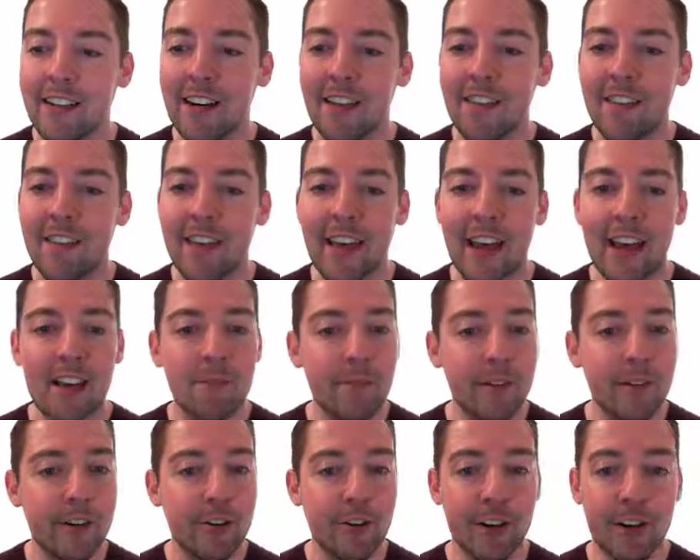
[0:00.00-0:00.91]
on that,
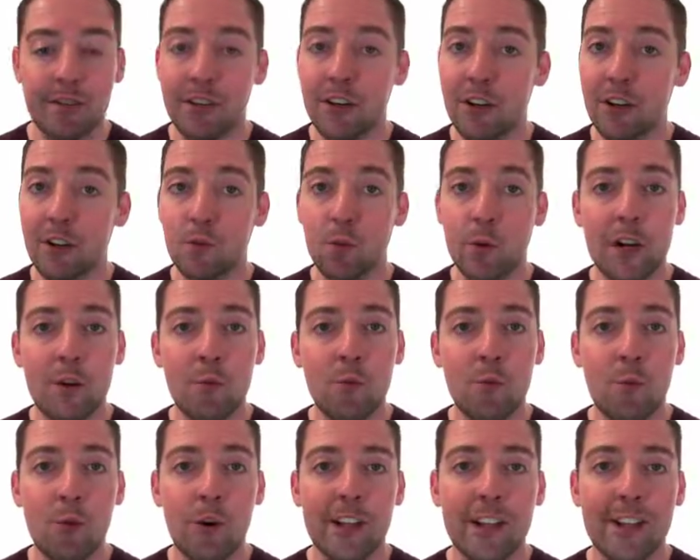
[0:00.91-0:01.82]
it'll give you a quick
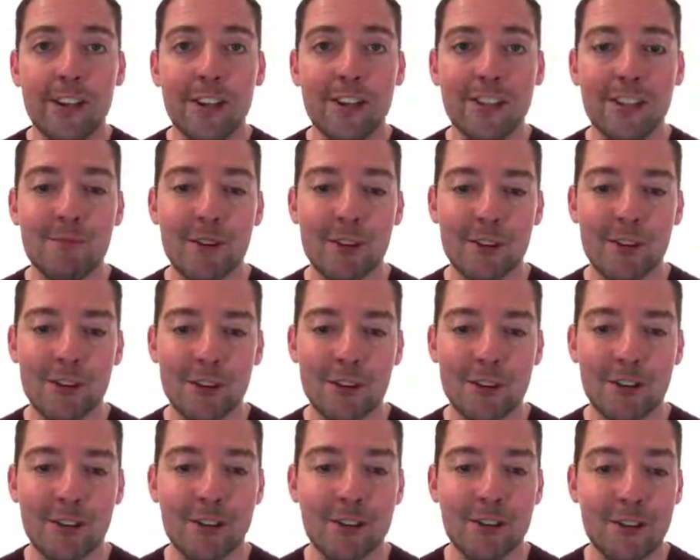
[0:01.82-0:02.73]
warning just to make sure
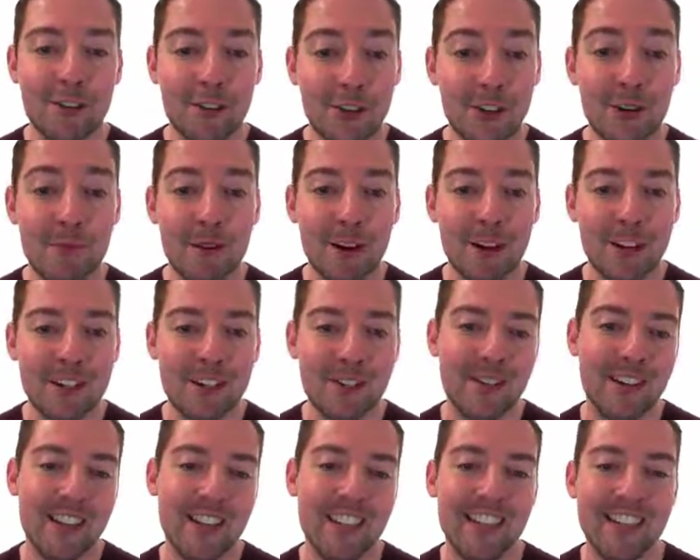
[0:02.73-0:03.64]
you're sure about
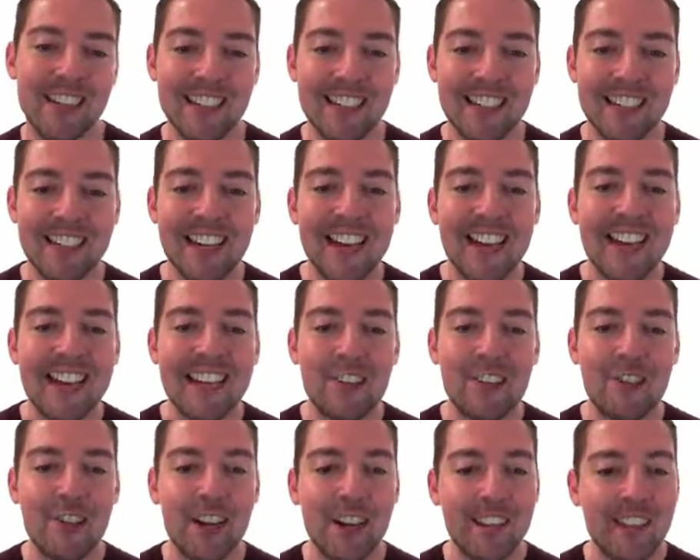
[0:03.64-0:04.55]
doing this.
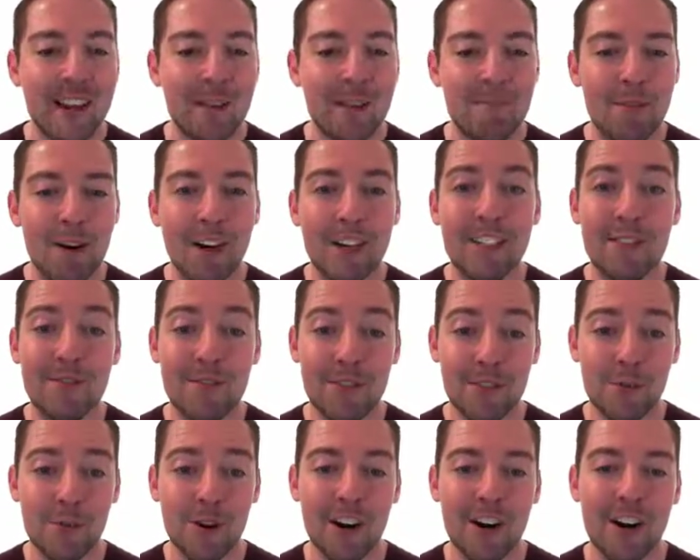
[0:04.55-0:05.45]
Check that box if
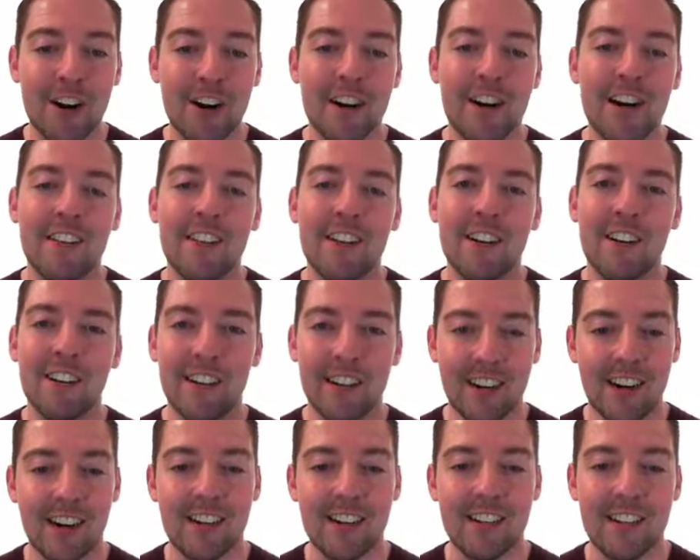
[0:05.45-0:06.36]
you are, and then
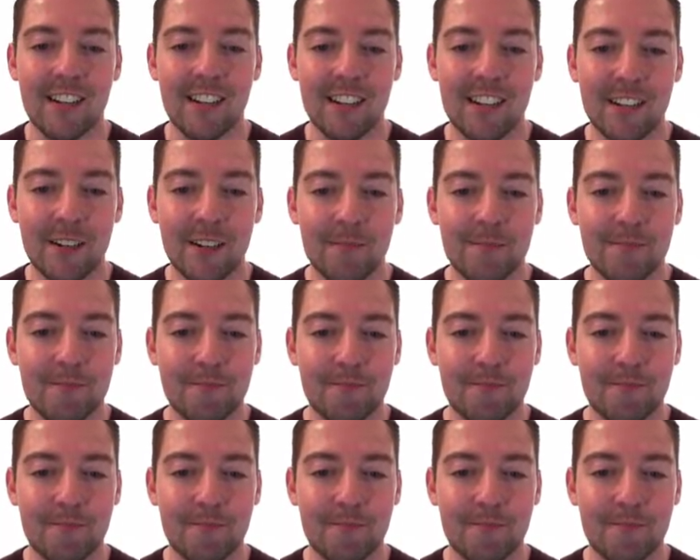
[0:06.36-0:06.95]
click on delete.